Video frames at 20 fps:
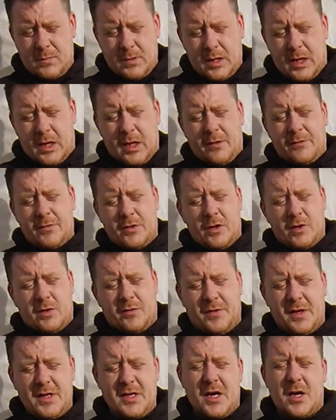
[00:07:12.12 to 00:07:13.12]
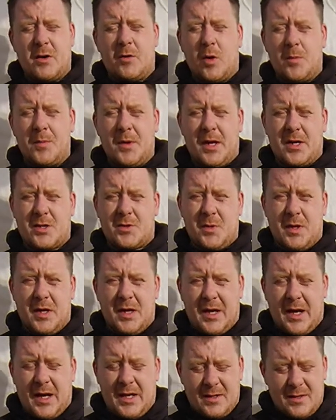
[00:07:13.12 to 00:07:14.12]
have another video up next
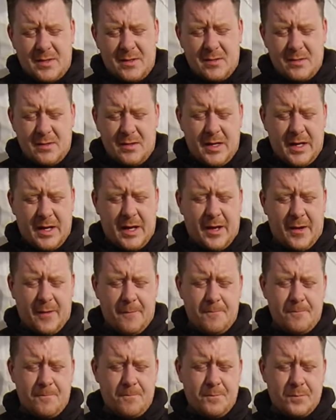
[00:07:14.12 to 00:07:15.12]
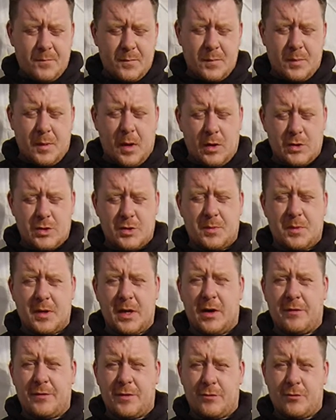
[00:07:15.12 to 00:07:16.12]
weekend, possibly
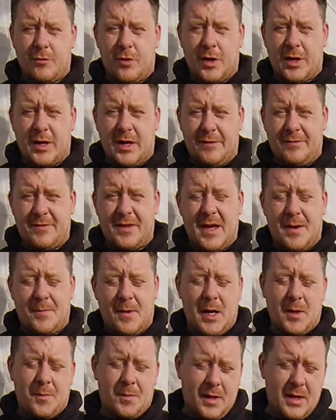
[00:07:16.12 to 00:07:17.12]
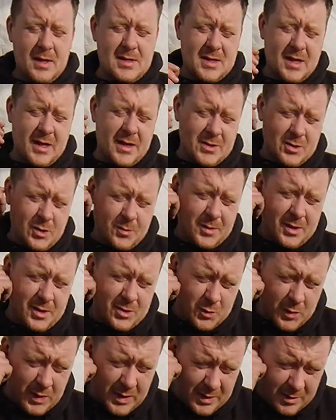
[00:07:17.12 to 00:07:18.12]
of it running if the MIP turns up this
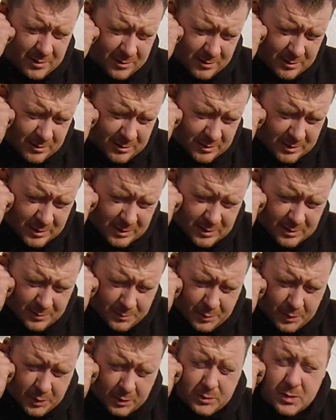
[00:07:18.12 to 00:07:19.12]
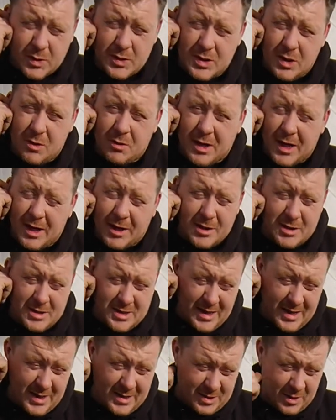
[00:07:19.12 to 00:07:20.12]
week, but there's no
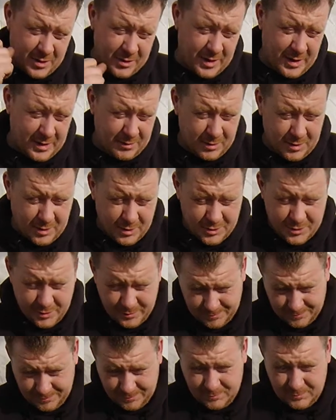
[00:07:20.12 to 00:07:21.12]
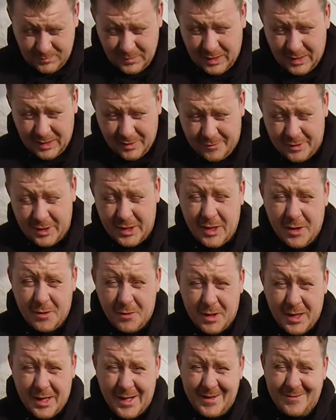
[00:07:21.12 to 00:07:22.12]
guarantees on that because I live in the
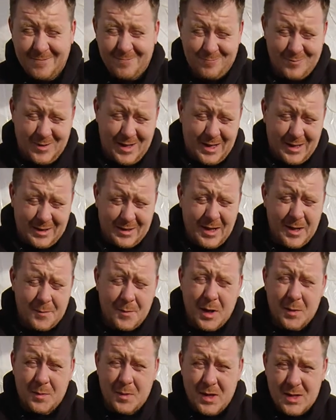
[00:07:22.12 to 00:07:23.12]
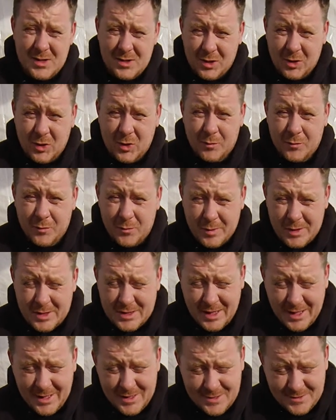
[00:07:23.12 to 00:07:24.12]
UK and the MIP's got to come from the
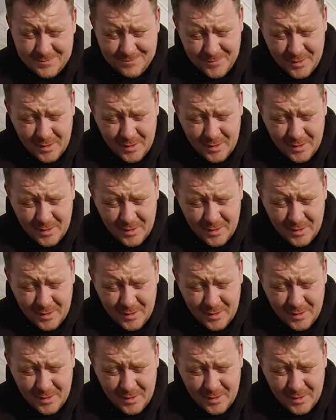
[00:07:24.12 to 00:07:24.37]
States.